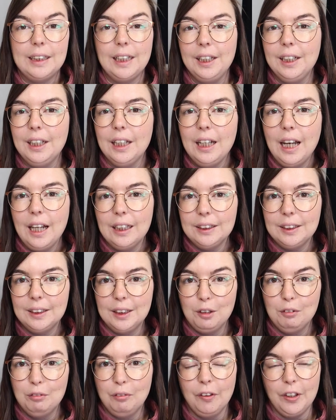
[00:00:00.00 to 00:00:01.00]
Taking less
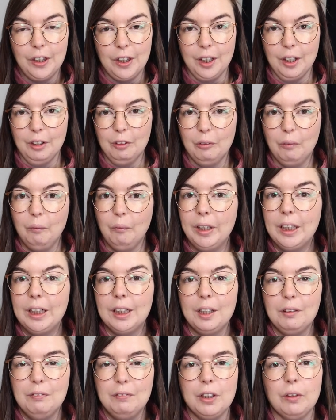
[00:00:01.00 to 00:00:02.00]
stuff with you
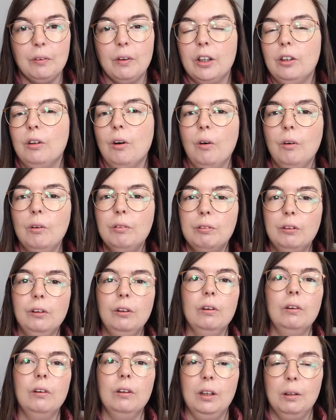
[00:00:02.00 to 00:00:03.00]
will give you an
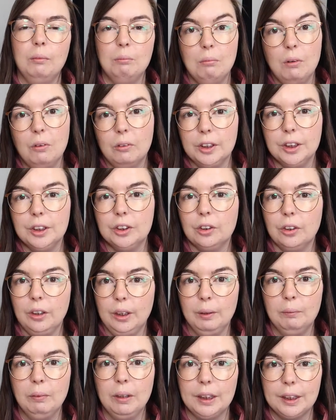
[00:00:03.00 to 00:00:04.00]
overall more
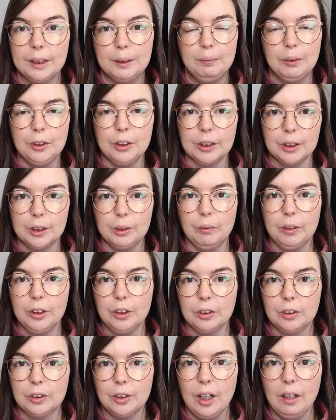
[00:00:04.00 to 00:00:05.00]
enjoyable experience
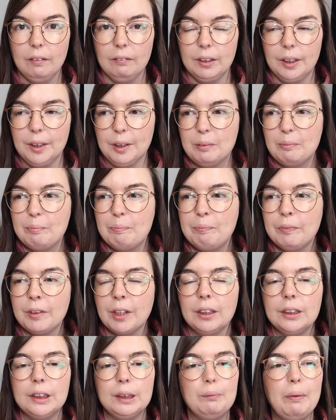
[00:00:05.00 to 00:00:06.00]
when you're traveling.
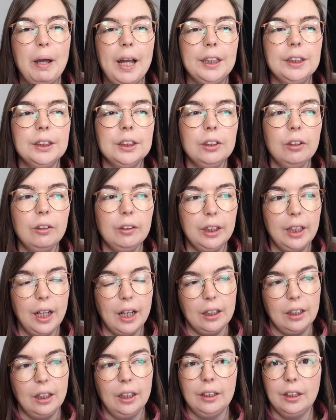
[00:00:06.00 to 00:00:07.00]
Depending on the
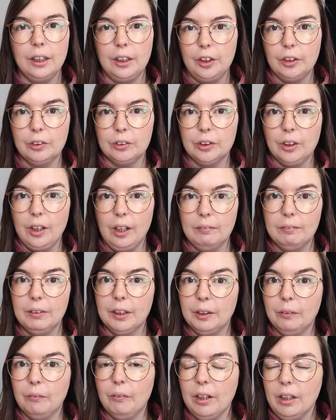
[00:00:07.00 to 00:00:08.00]
airline that you're
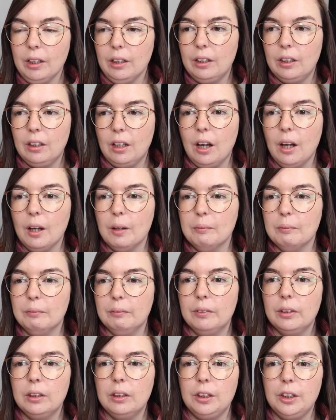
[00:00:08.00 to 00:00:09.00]
traveling with,
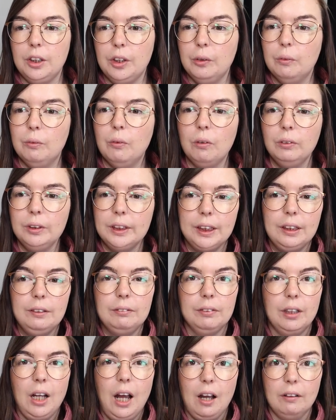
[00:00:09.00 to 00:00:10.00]
um, you won't
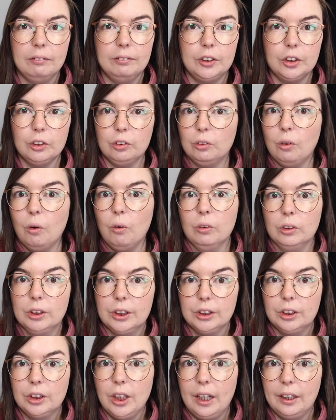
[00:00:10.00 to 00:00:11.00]
even have to go
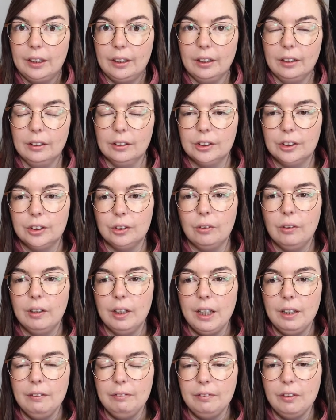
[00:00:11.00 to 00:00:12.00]
to check-in. So
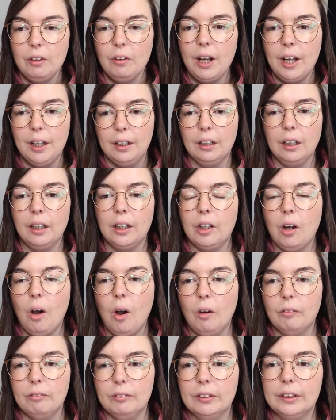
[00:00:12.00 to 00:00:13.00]
if your airline
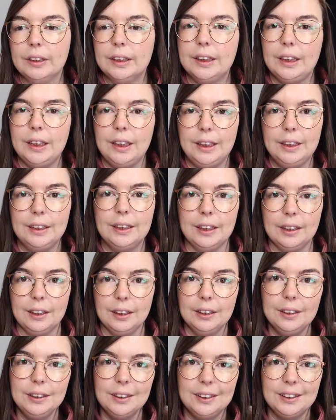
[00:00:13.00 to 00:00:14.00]
offers
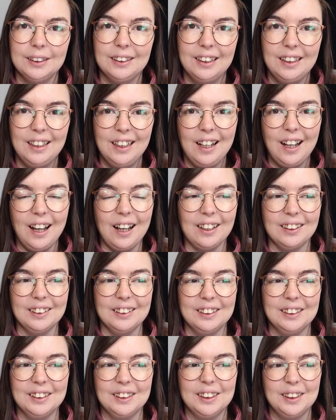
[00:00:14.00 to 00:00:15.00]
e-tickets,
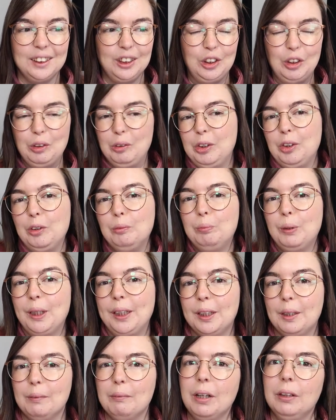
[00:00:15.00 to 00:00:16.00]
and you, you
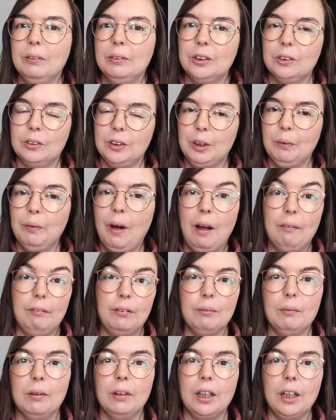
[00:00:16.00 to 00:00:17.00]
print them out or you
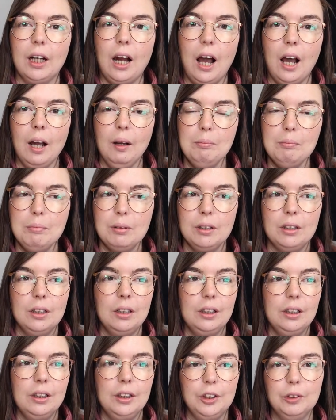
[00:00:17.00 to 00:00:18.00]
have them on an app.
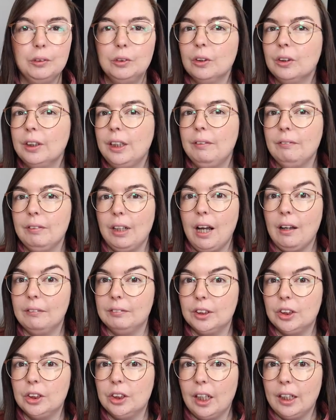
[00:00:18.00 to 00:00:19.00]
You don't even
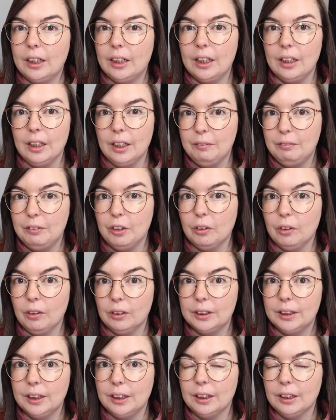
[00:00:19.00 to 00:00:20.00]
have to check in if you're
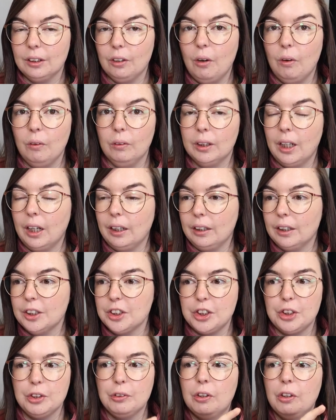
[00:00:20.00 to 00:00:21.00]
not taking a whole
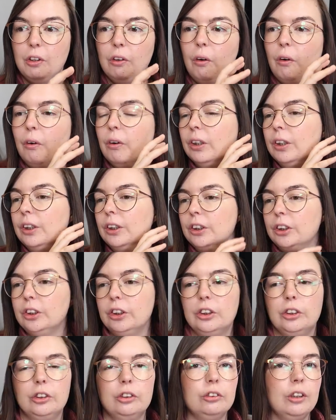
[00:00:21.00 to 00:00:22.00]
luggage. You can go
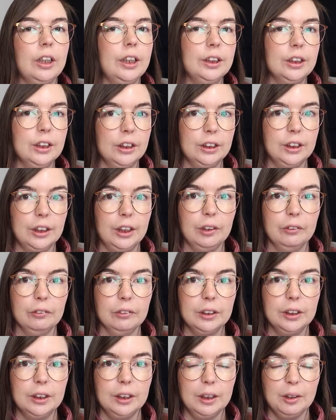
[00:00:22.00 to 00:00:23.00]
straight to
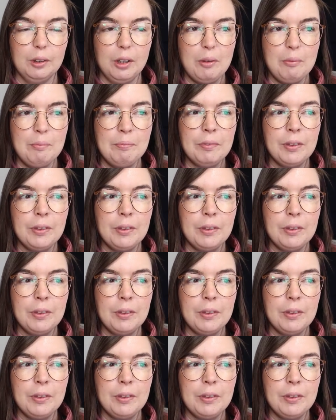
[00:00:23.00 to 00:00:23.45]
security.